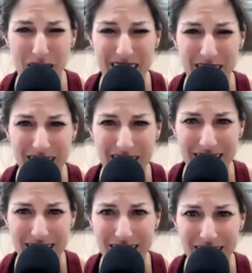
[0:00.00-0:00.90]
Like,
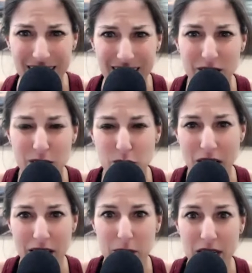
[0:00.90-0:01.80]
can you, can you even
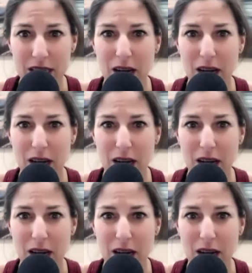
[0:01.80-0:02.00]
fathom this?